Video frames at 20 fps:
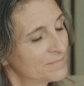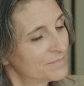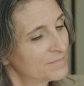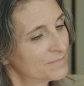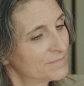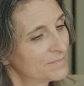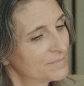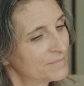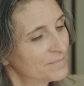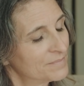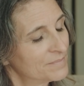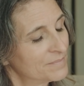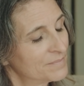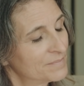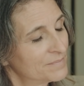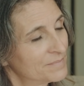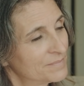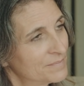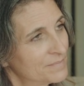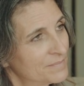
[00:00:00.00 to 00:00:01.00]

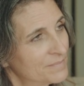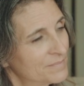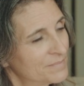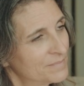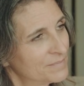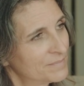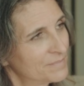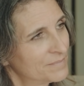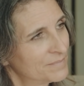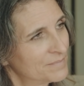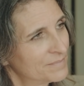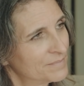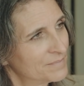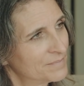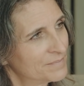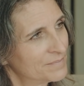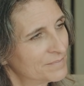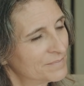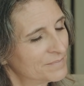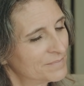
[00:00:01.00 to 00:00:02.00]

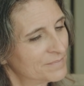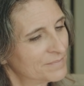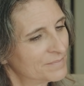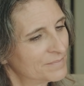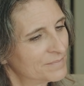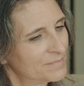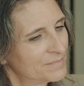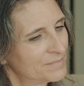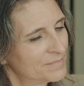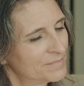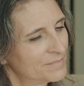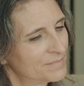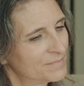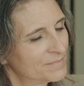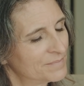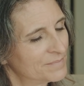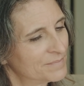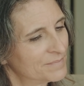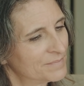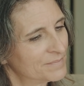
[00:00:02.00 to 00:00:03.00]

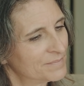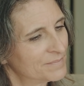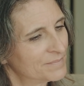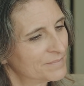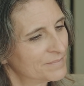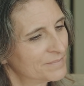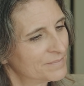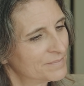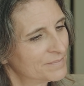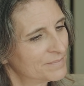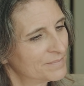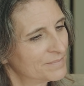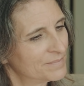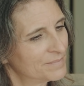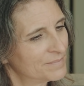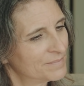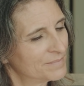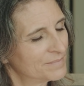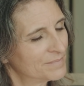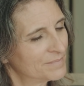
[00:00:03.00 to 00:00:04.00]

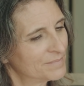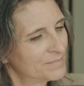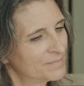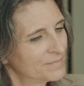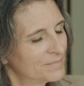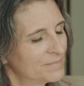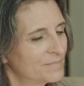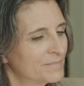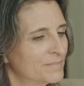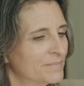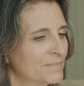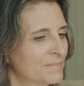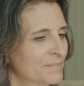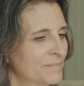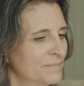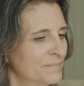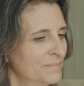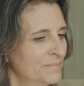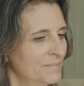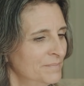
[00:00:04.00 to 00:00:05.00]

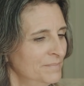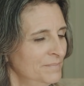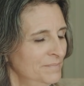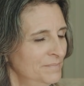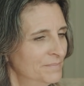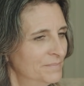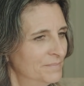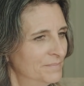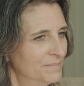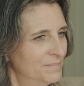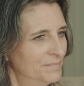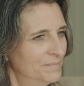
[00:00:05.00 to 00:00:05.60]
(silent)